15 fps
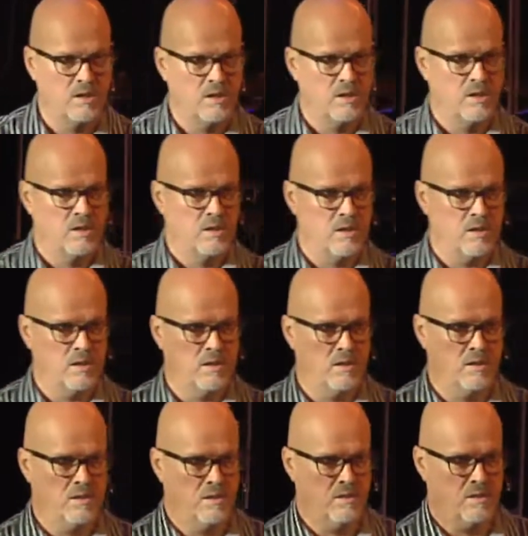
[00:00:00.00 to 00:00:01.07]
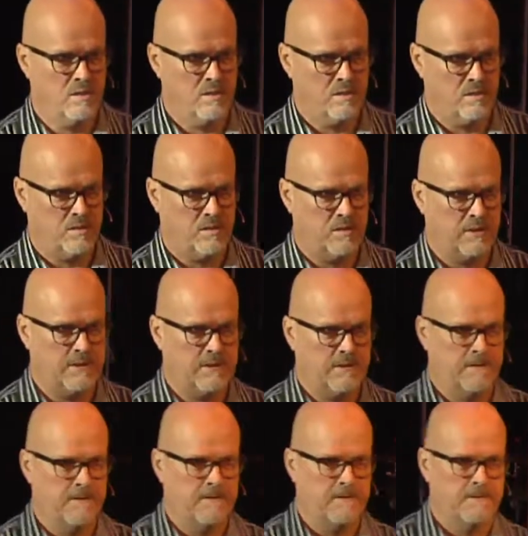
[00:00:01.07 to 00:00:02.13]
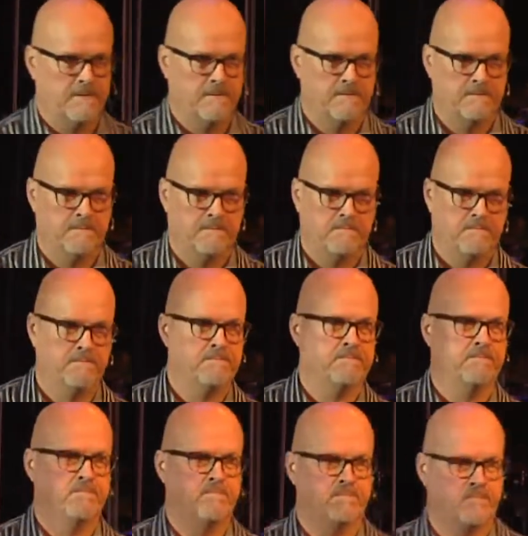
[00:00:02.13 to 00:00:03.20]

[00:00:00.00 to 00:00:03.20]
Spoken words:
Nobody speaks.